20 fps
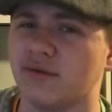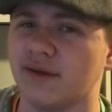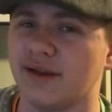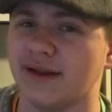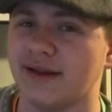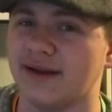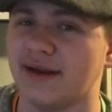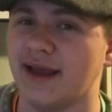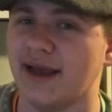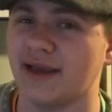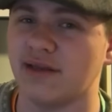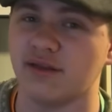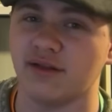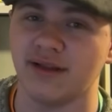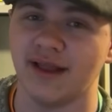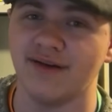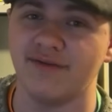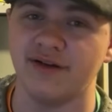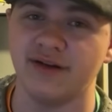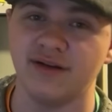than
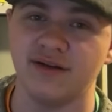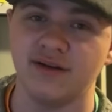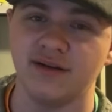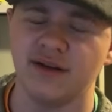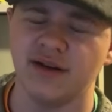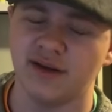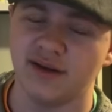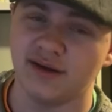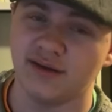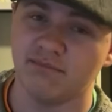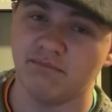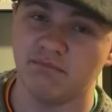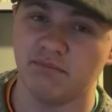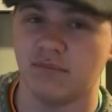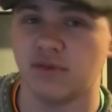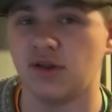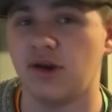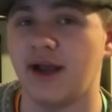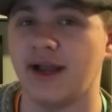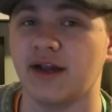X11,
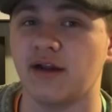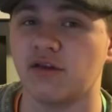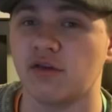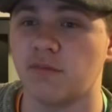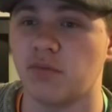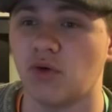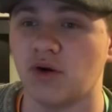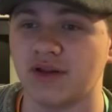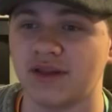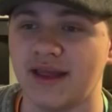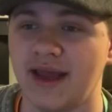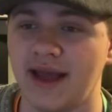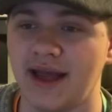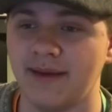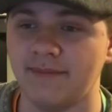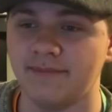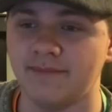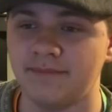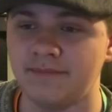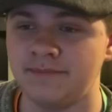so I can support that.